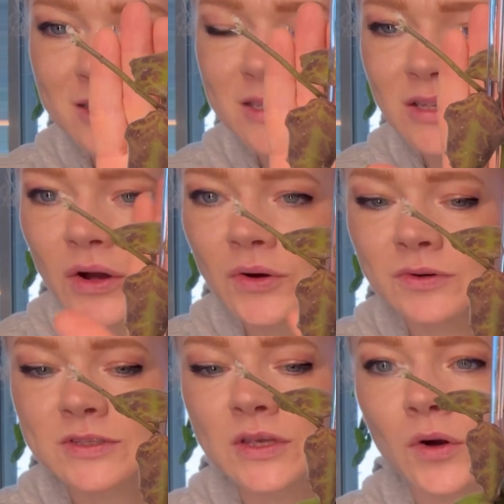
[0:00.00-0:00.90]
So,
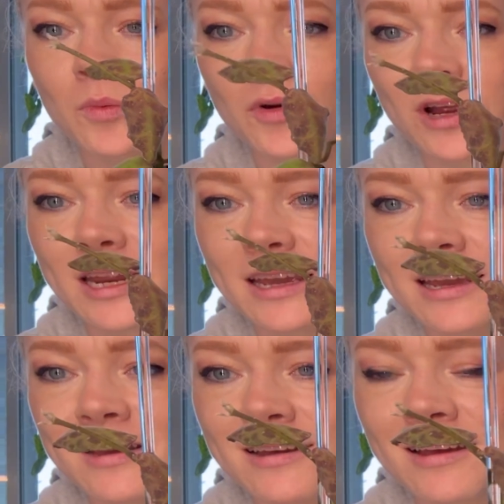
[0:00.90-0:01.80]
so pretty.
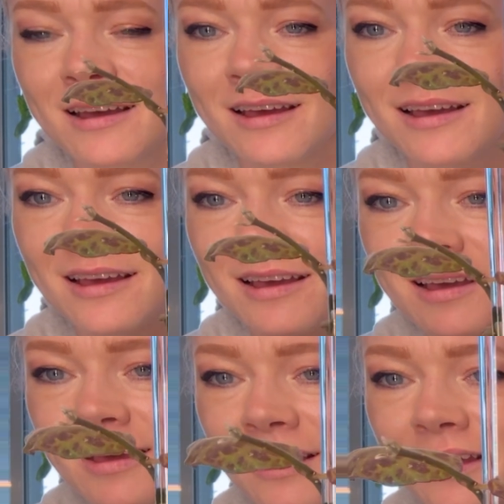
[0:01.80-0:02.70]

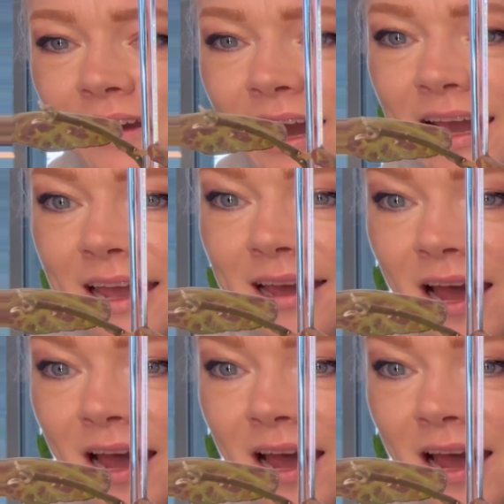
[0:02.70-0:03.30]
I